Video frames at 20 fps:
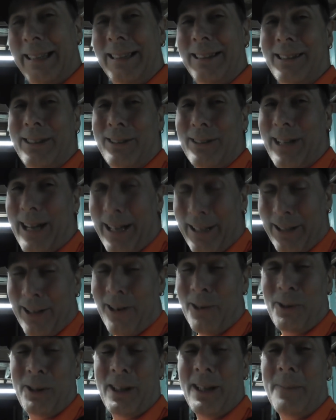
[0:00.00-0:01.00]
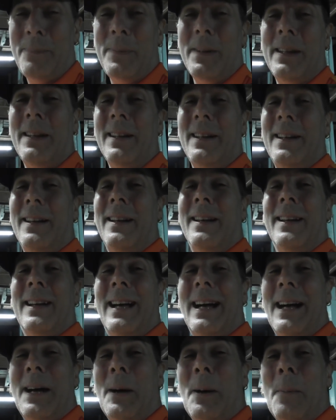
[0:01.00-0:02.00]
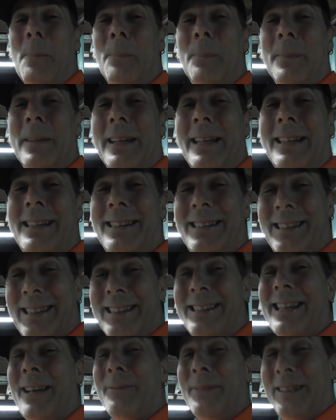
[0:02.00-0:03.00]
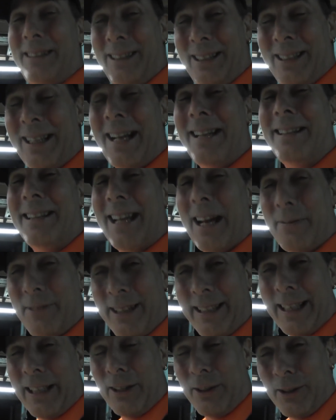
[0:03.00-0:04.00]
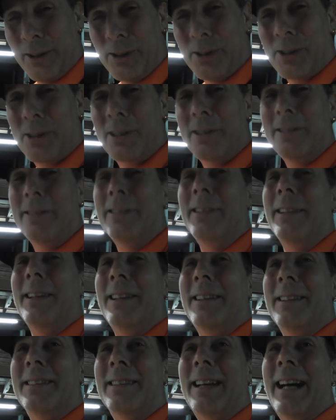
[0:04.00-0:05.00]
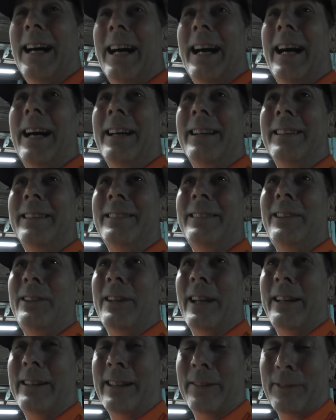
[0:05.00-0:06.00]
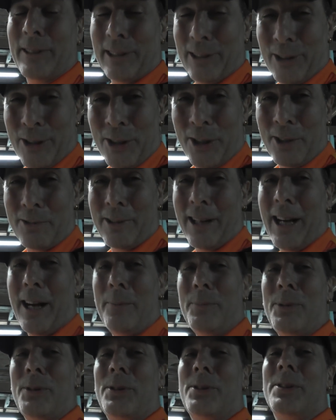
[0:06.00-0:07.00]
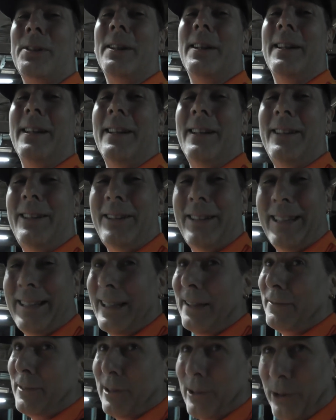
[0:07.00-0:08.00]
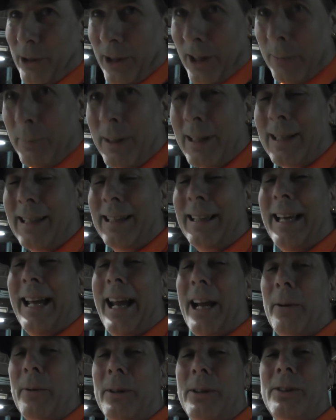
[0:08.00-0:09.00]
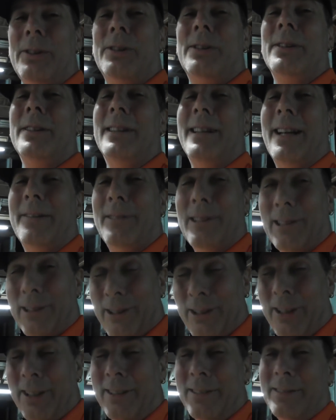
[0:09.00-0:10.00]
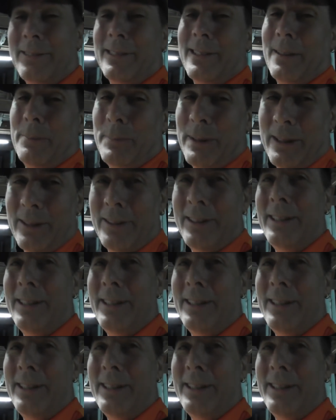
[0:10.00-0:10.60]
into Thai culture, it's just something you're going to have to get used to. You're going to have to learn the ropes. You're going to have to learn a bit of the language. You're going to have to learn a bit of